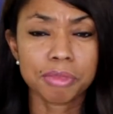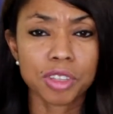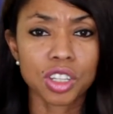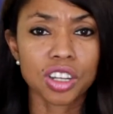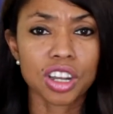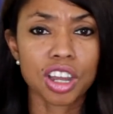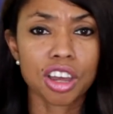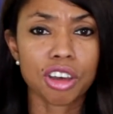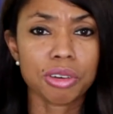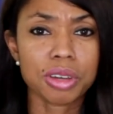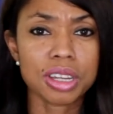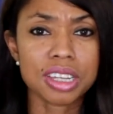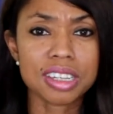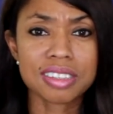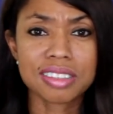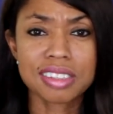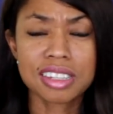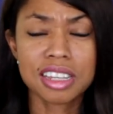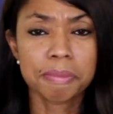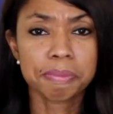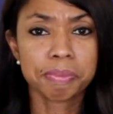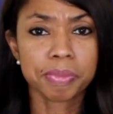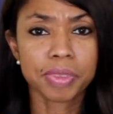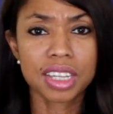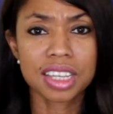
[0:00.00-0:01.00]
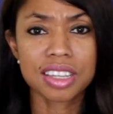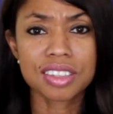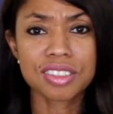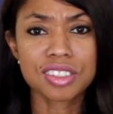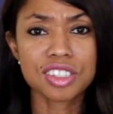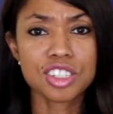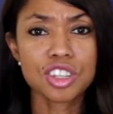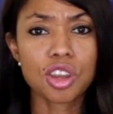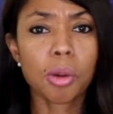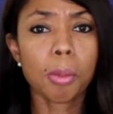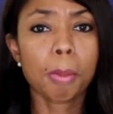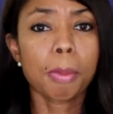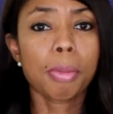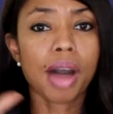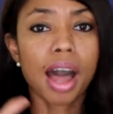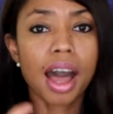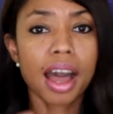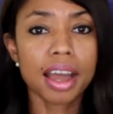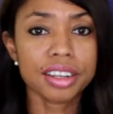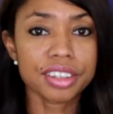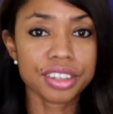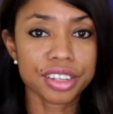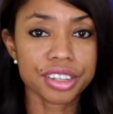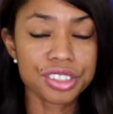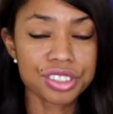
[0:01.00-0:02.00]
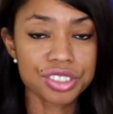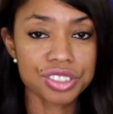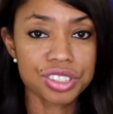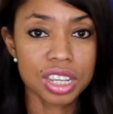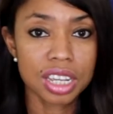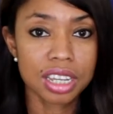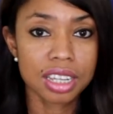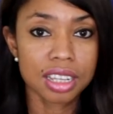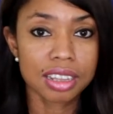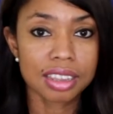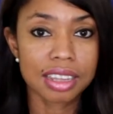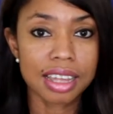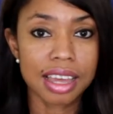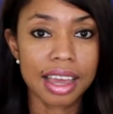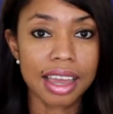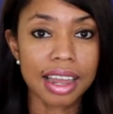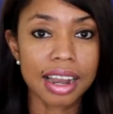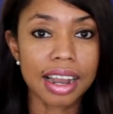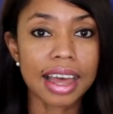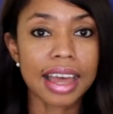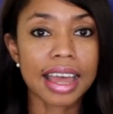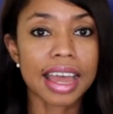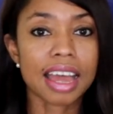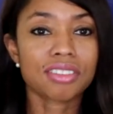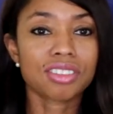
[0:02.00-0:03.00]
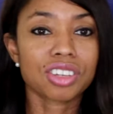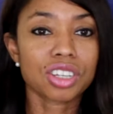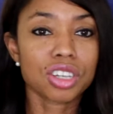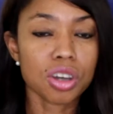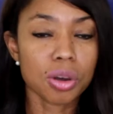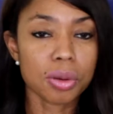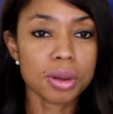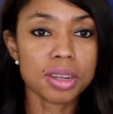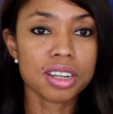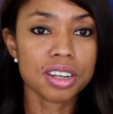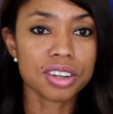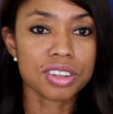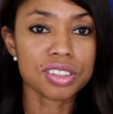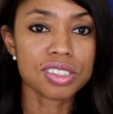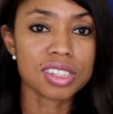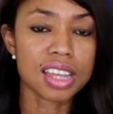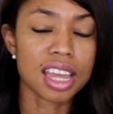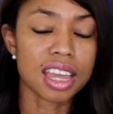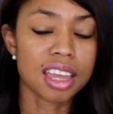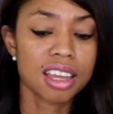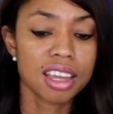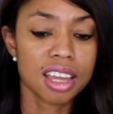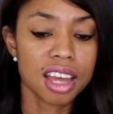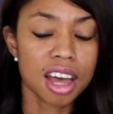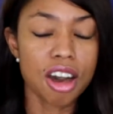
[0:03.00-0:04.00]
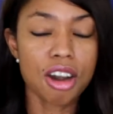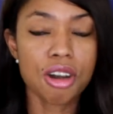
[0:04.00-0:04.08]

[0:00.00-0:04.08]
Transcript: You know, it's no bondage that I have to go in there and say,